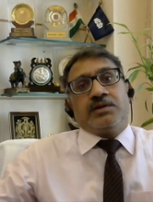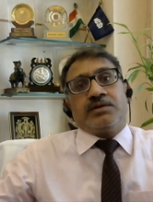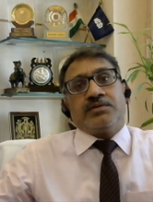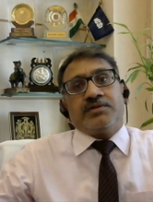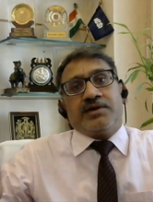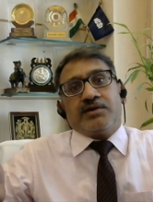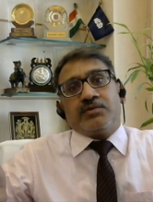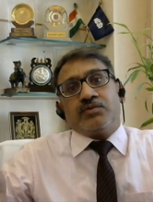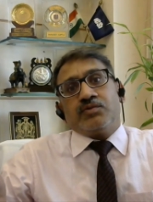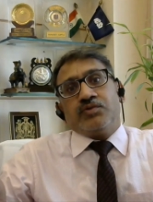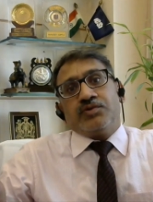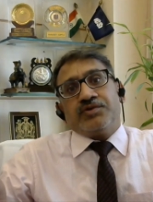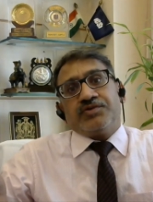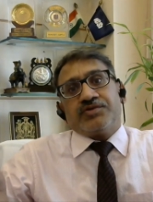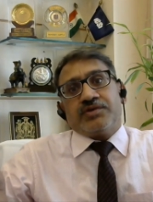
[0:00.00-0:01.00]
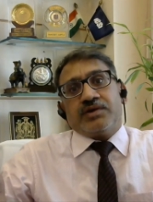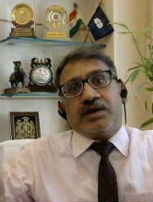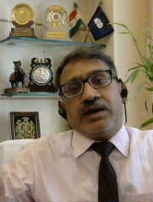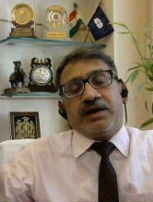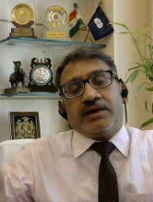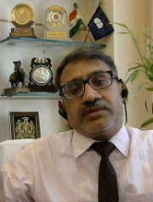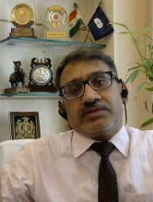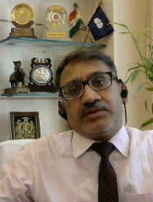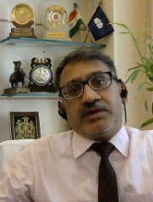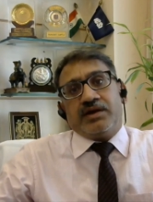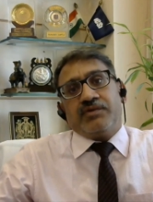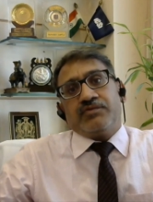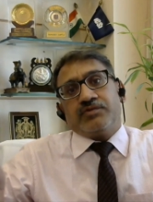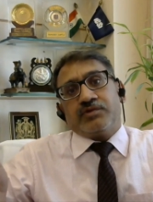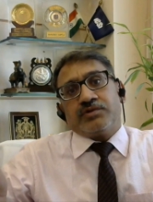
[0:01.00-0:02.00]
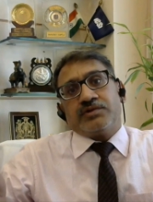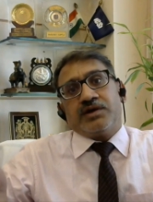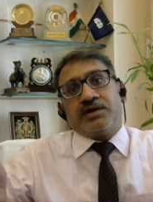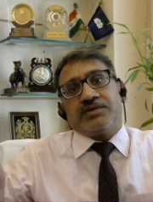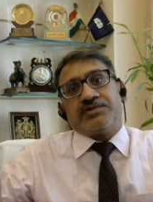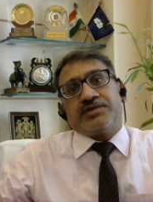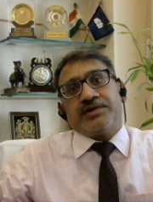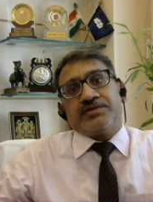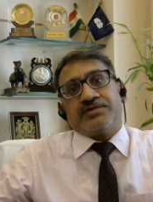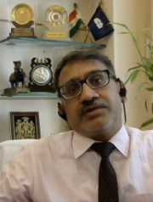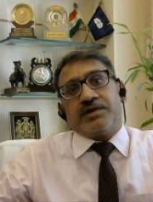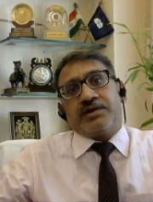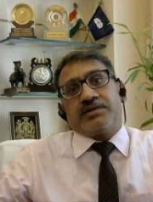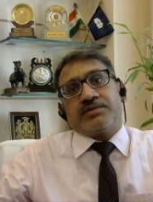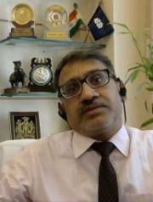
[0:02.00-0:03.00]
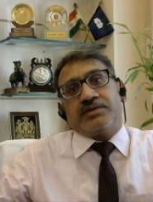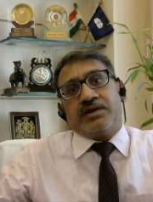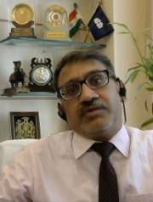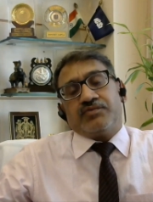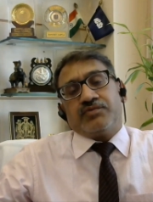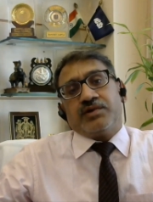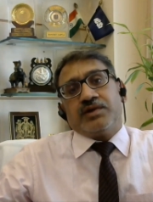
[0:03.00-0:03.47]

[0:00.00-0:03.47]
the goods are theft or the assets are theft.